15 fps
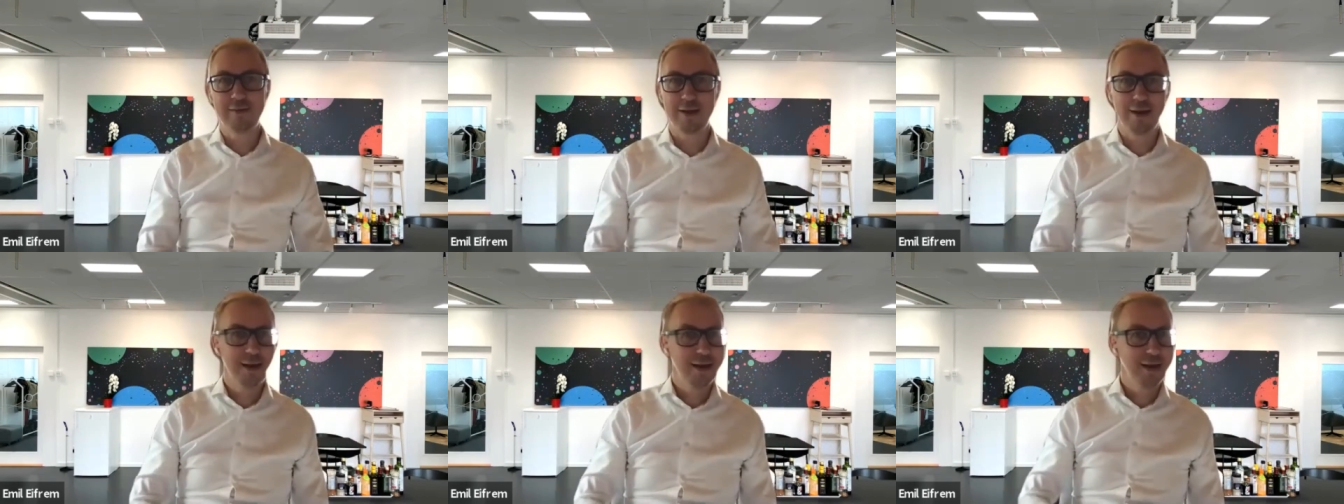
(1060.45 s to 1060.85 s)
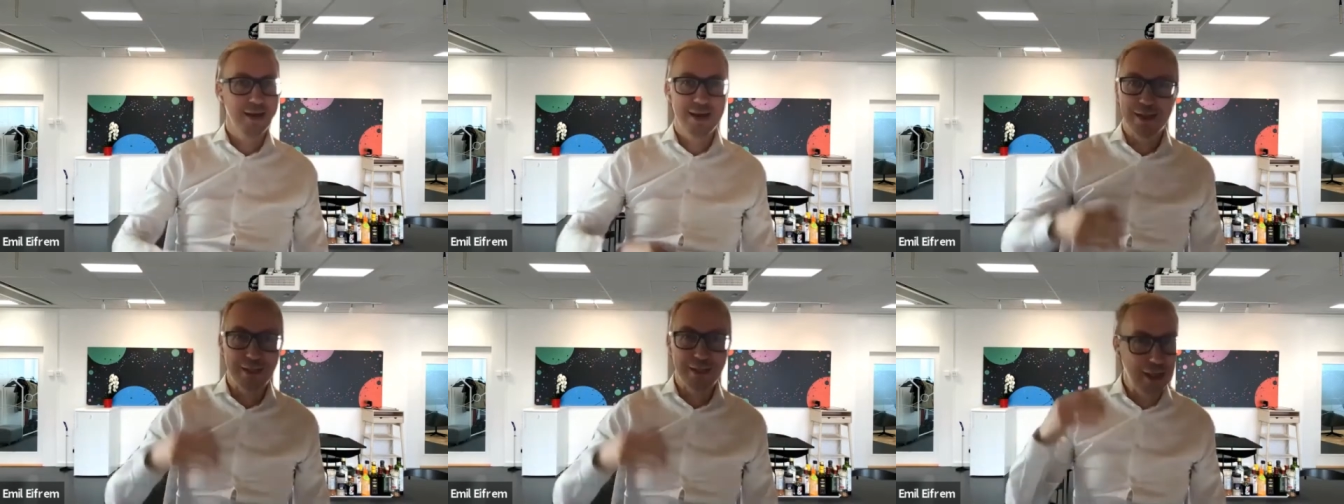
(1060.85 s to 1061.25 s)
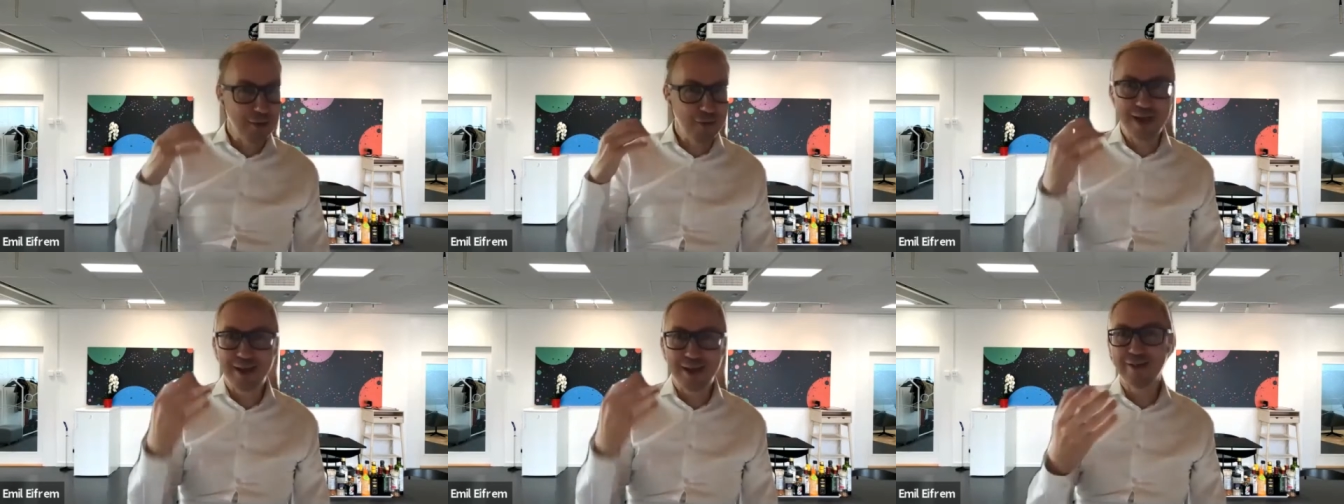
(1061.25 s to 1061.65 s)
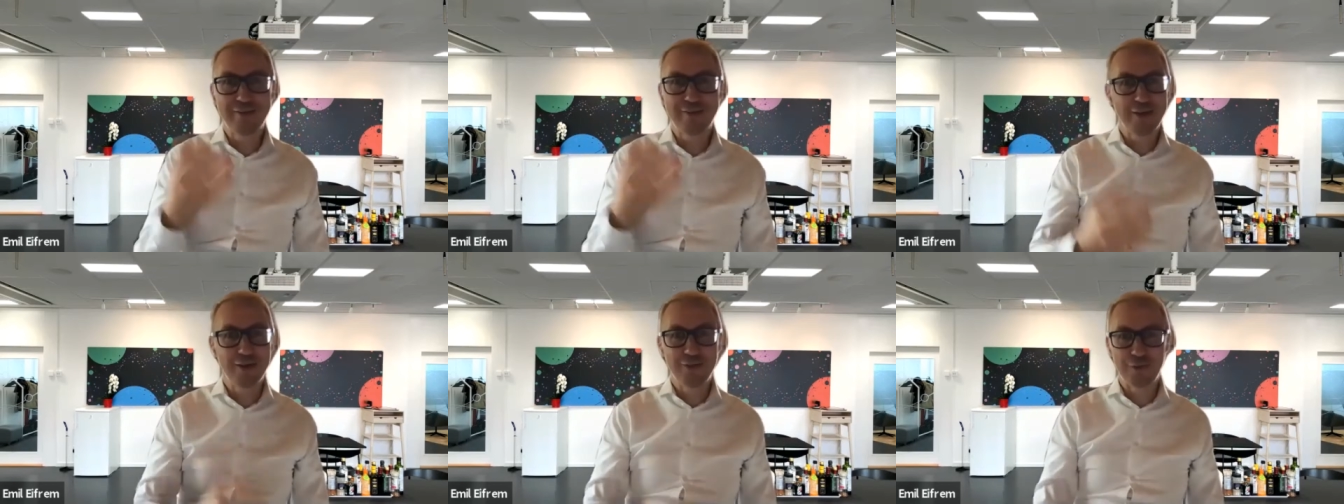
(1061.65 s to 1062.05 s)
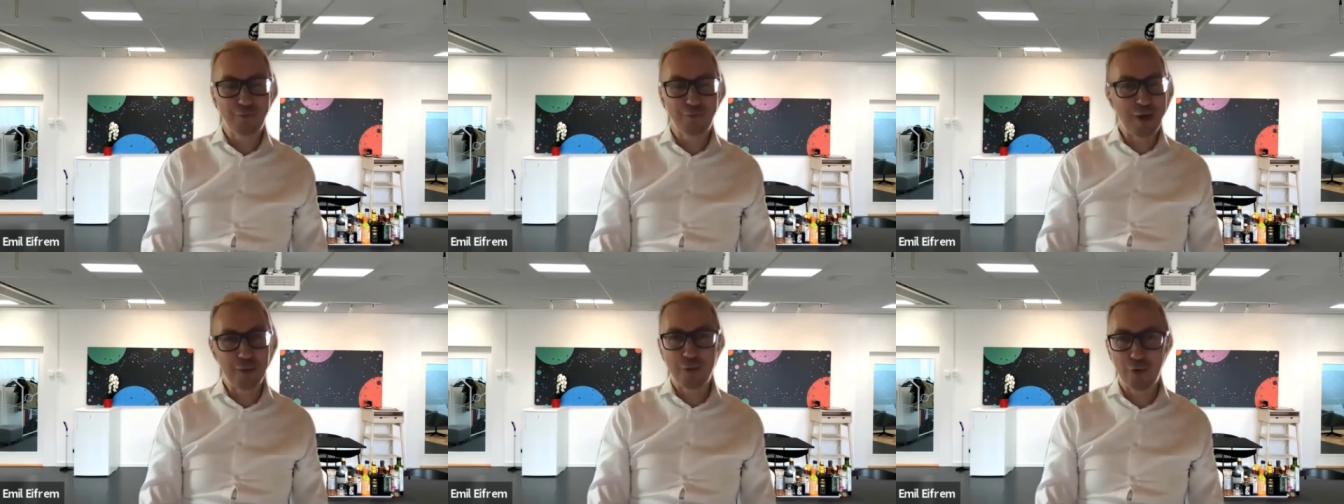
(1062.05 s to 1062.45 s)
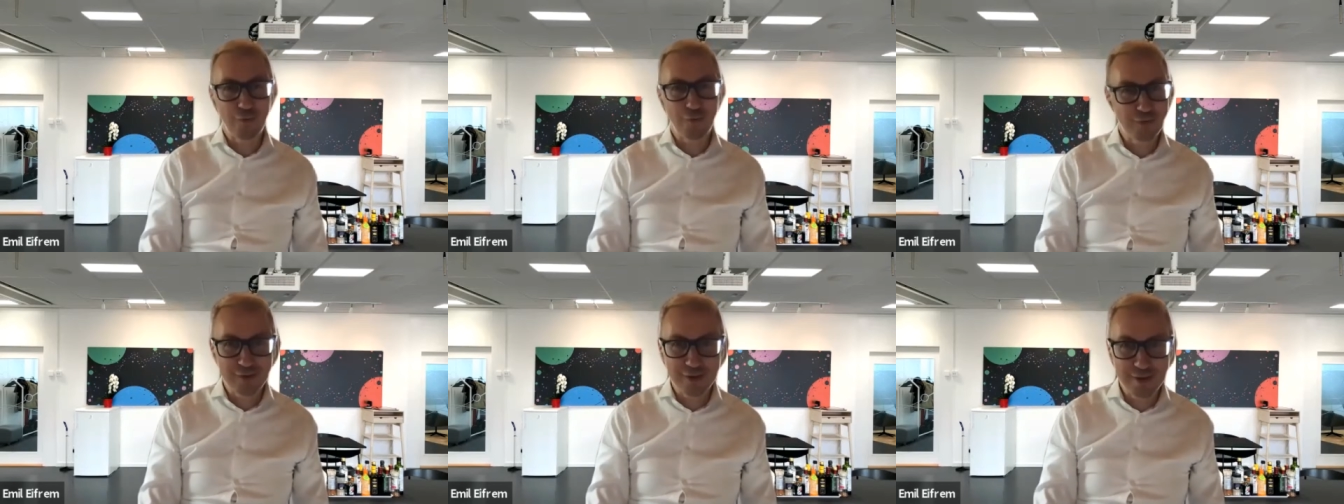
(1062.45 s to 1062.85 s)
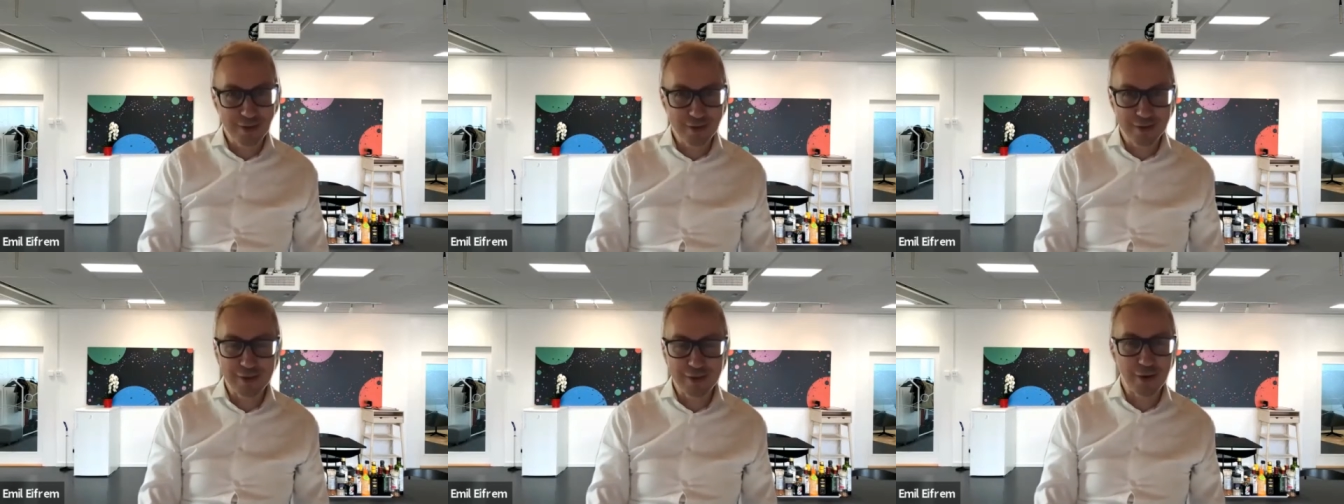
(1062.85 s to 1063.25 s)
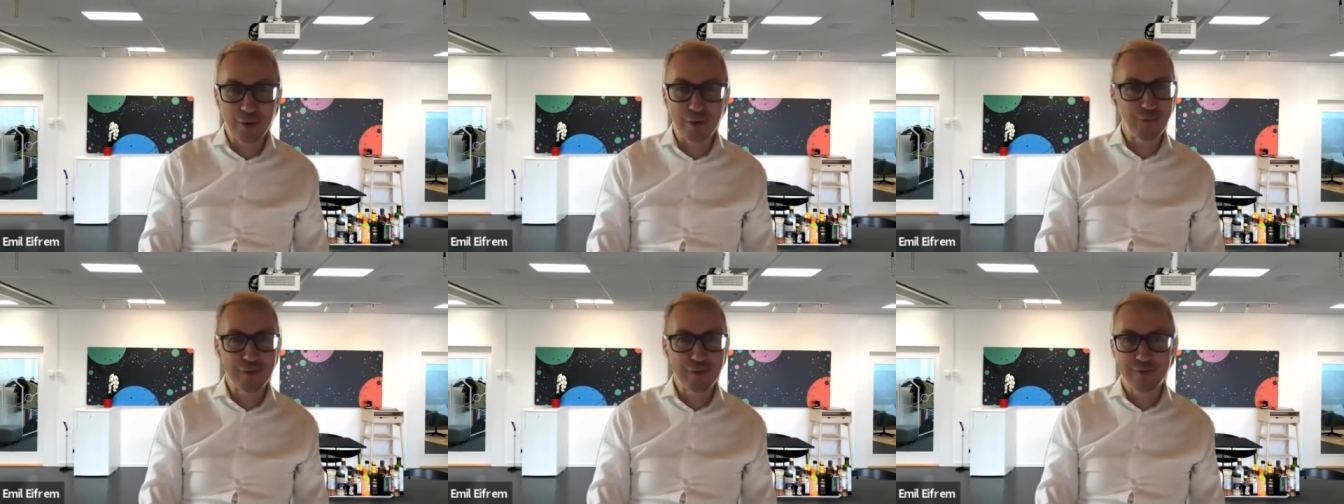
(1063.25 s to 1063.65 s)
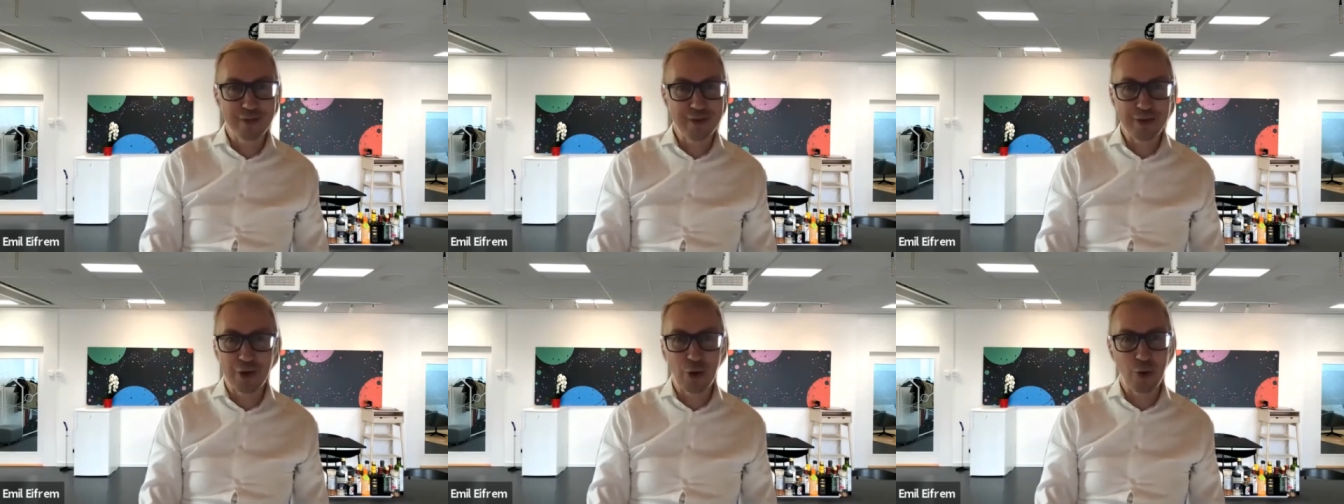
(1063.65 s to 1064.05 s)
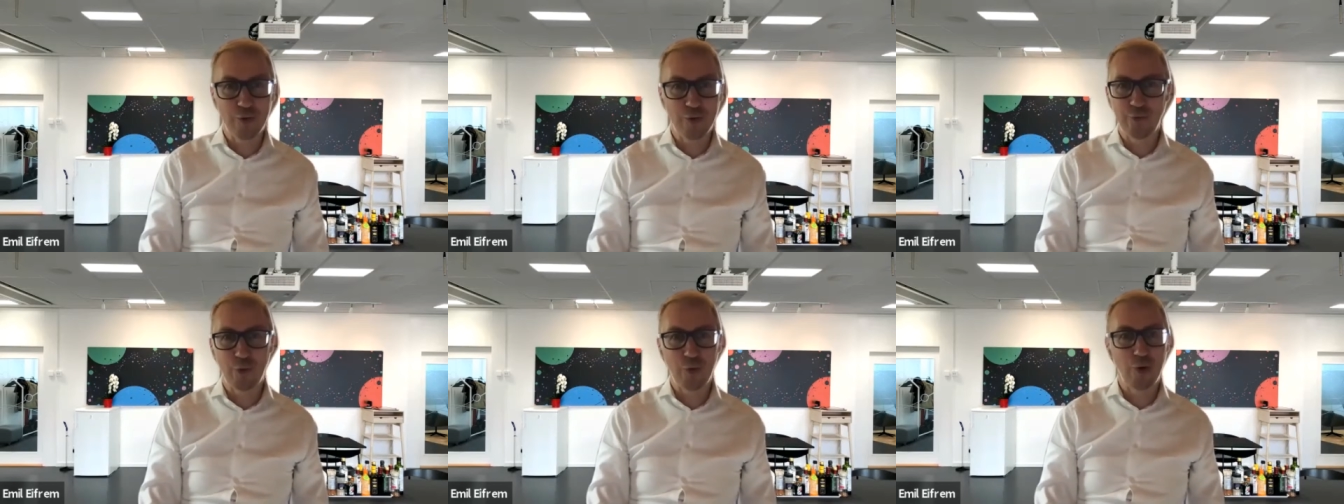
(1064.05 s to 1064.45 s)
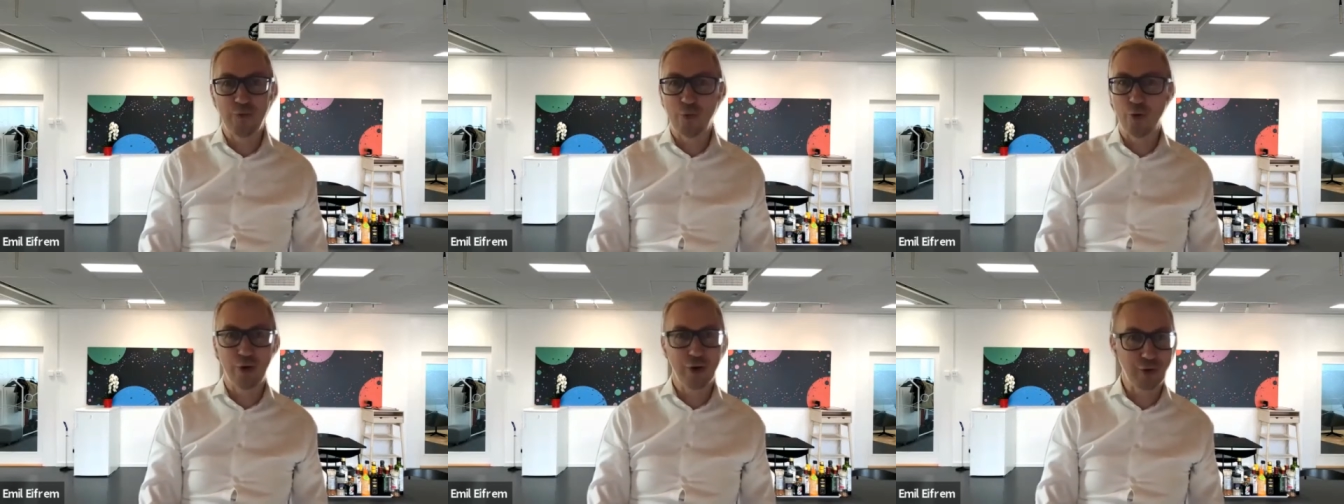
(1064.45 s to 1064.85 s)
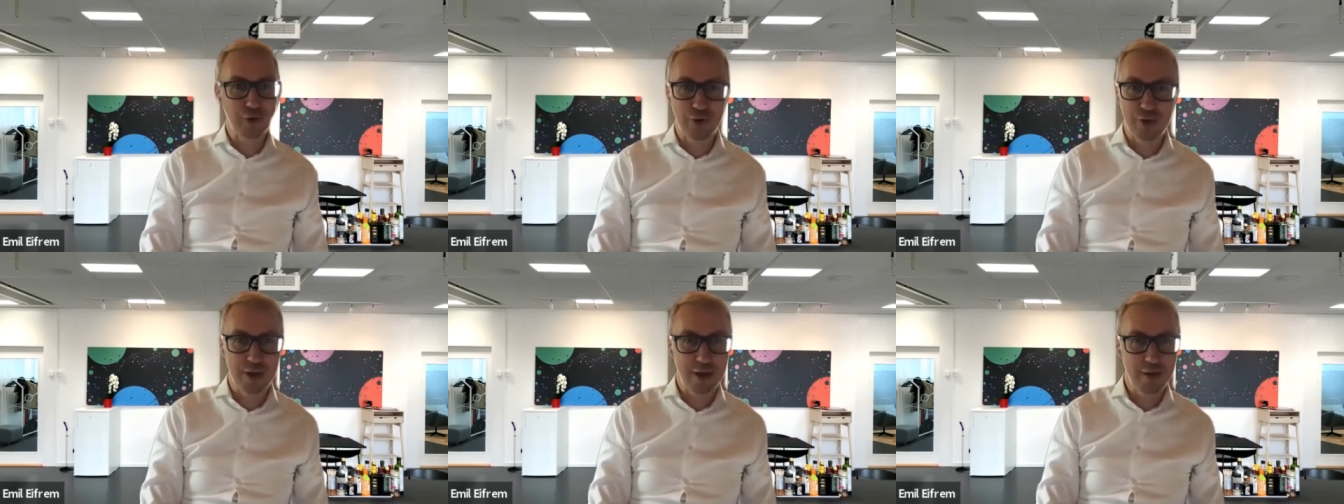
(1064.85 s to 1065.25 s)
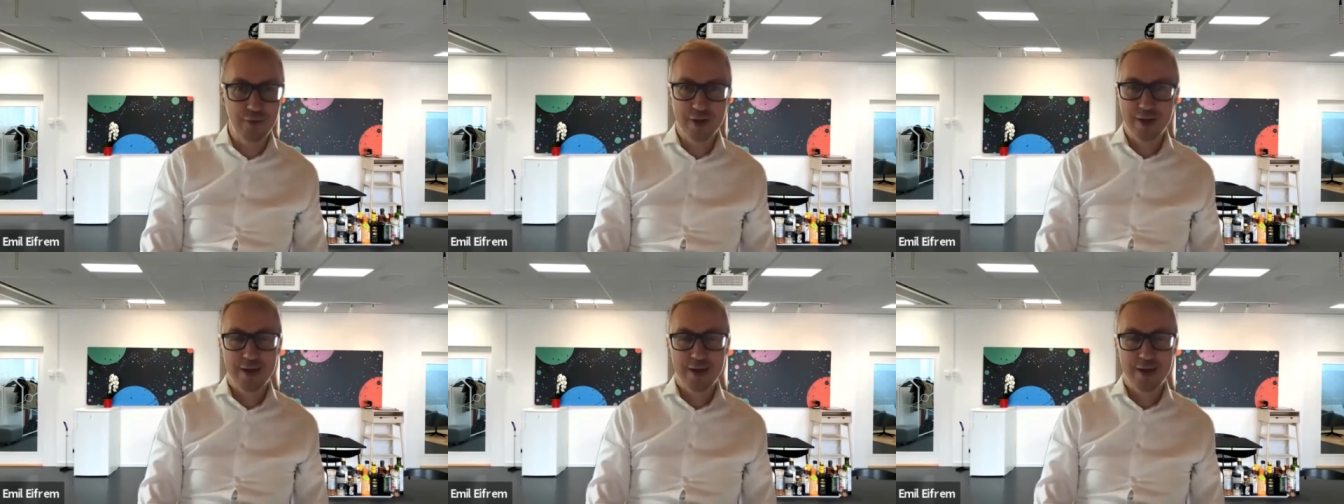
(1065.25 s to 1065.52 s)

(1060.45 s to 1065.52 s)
And Larry Ellison, the founder of CEO of Oracle, have